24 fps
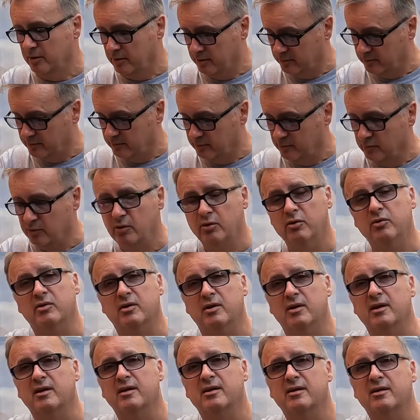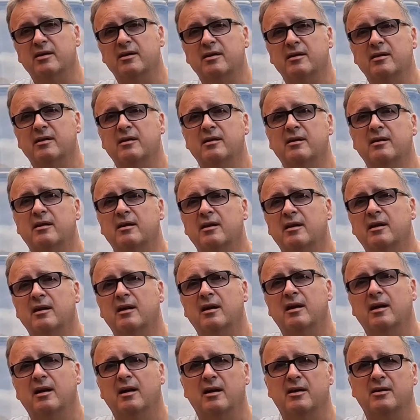I used this
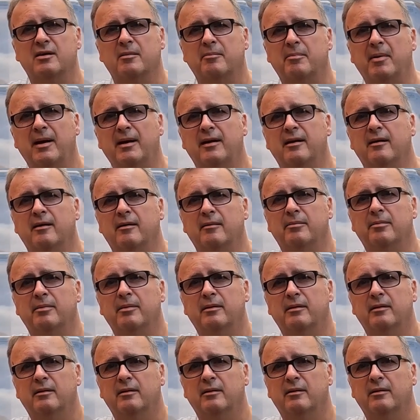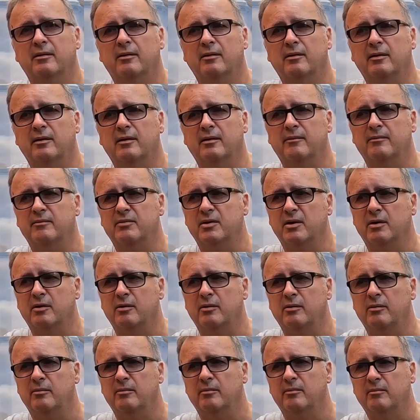as a backup.
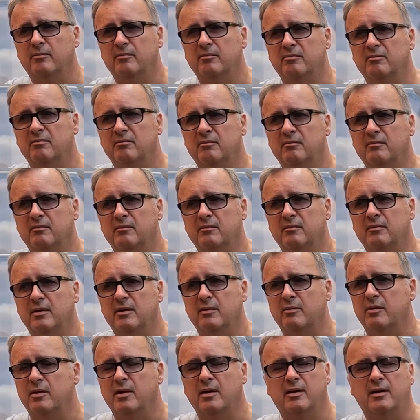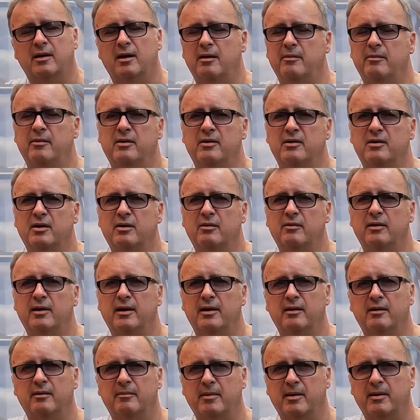So it came in its own
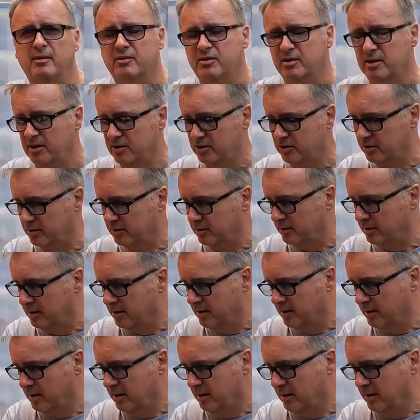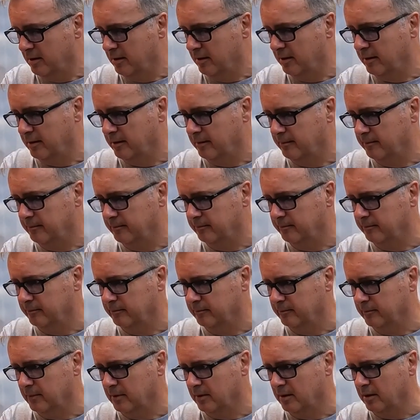there, the PowerStation.
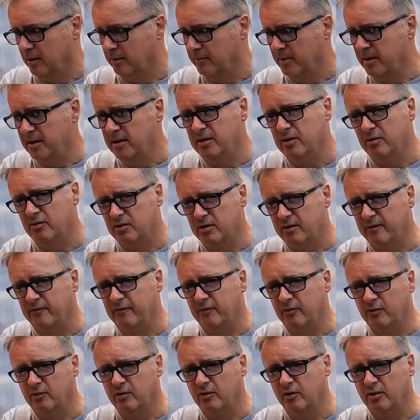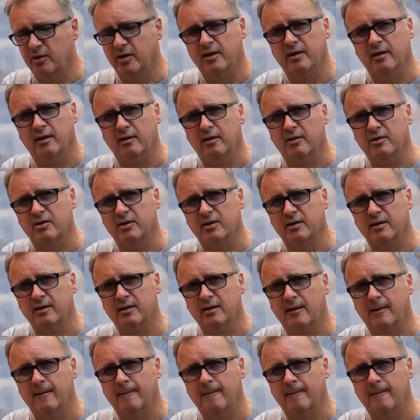I mainly used it for cooking actually,